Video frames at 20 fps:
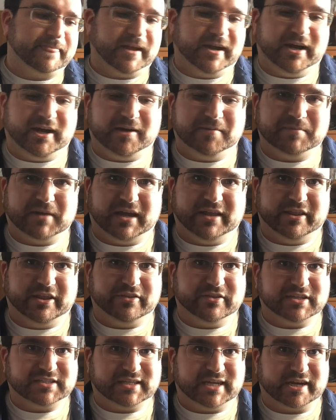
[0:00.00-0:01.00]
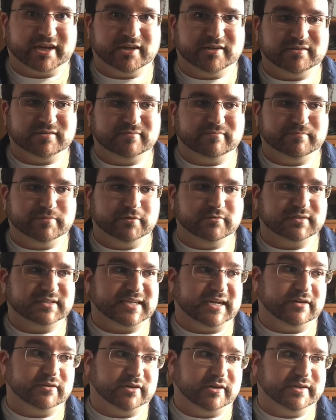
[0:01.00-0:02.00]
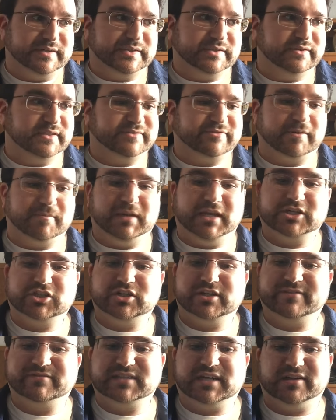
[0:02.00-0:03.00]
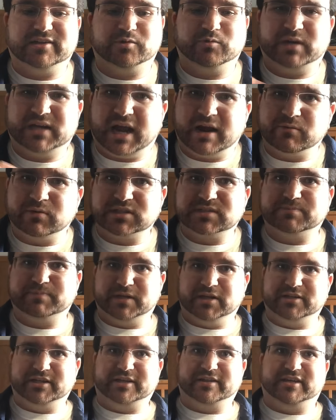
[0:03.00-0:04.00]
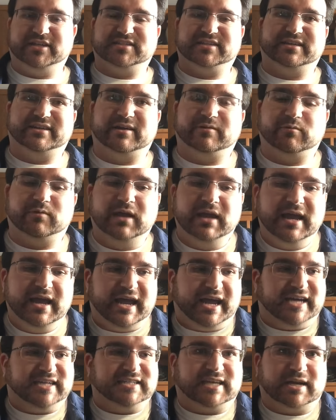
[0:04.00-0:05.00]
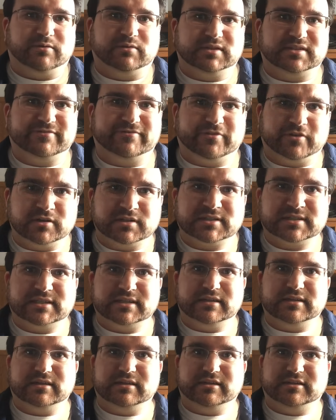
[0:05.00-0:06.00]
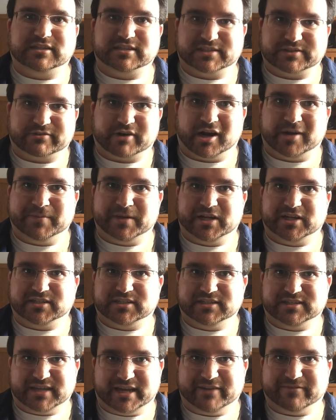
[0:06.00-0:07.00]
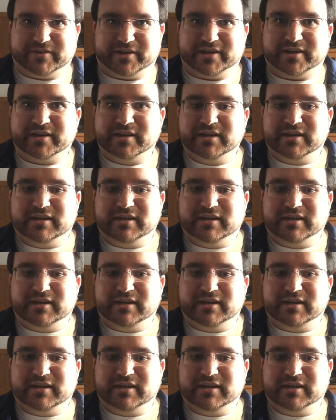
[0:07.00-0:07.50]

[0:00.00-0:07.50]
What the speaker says: And then the second boot sound also is from Legend of Zelda. When I was building this, and as I was first describing it to David,